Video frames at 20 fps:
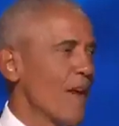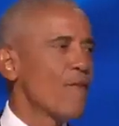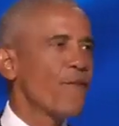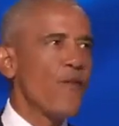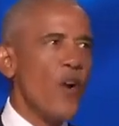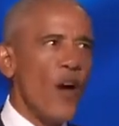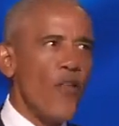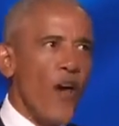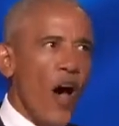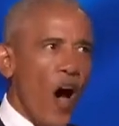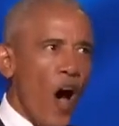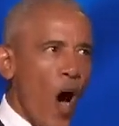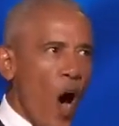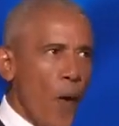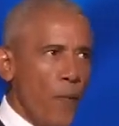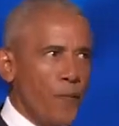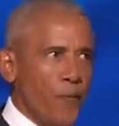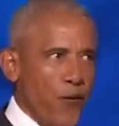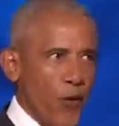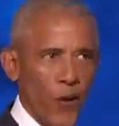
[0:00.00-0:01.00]
for the
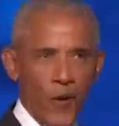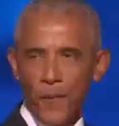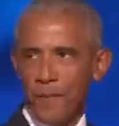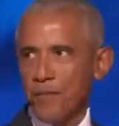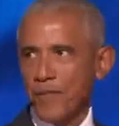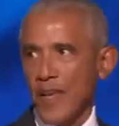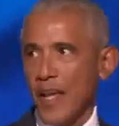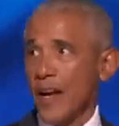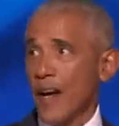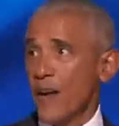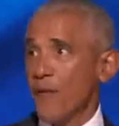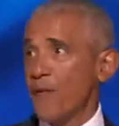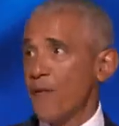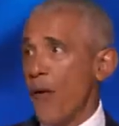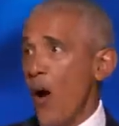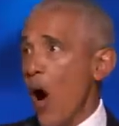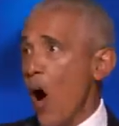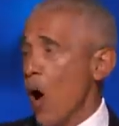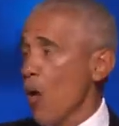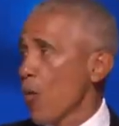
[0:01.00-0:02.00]
hopeful,
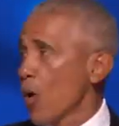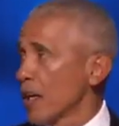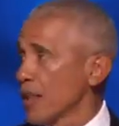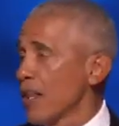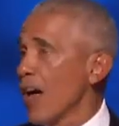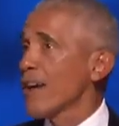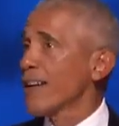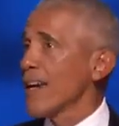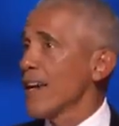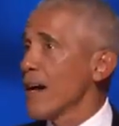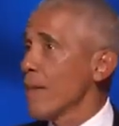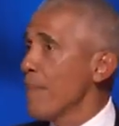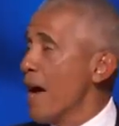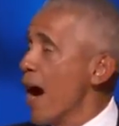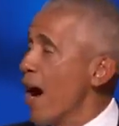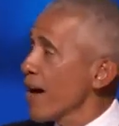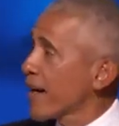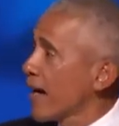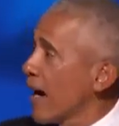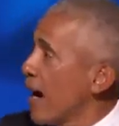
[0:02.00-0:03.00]
forward looking
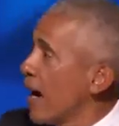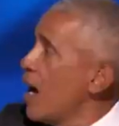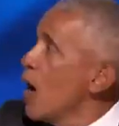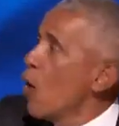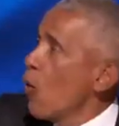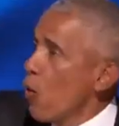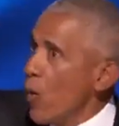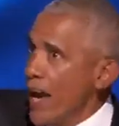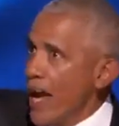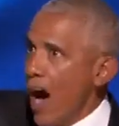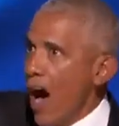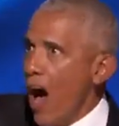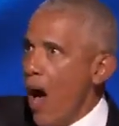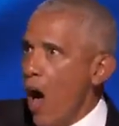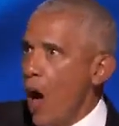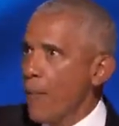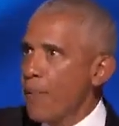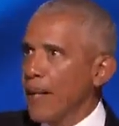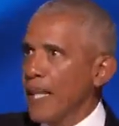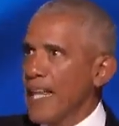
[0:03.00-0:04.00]
America we
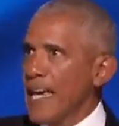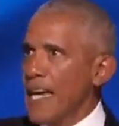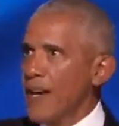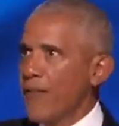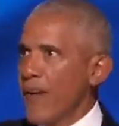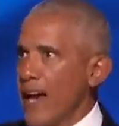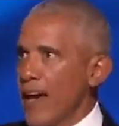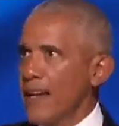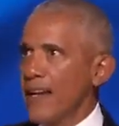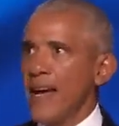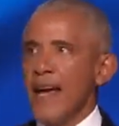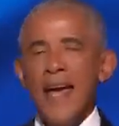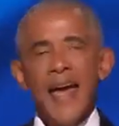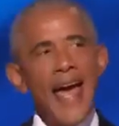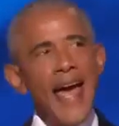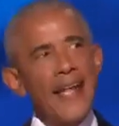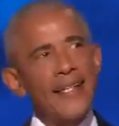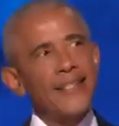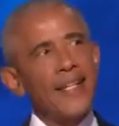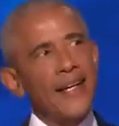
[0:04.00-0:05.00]
all believe in.
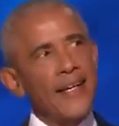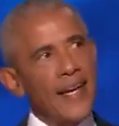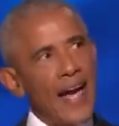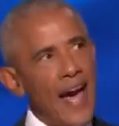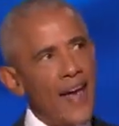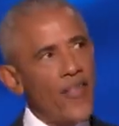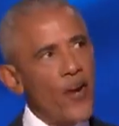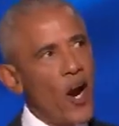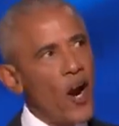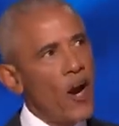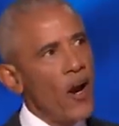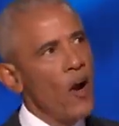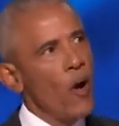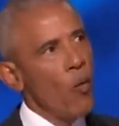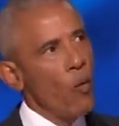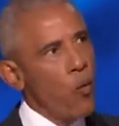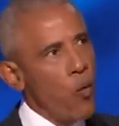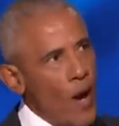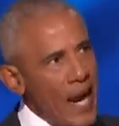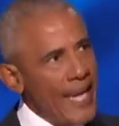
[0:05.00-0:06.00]
And together,
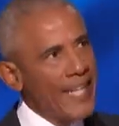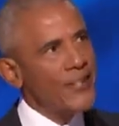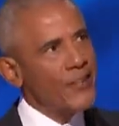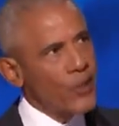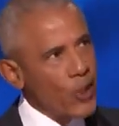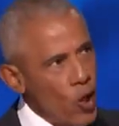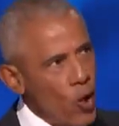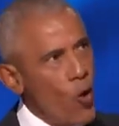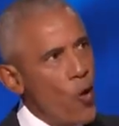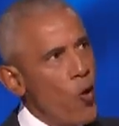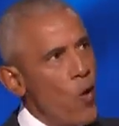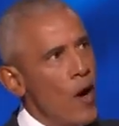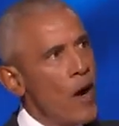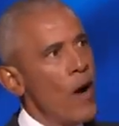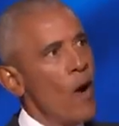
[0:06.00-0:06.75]
we too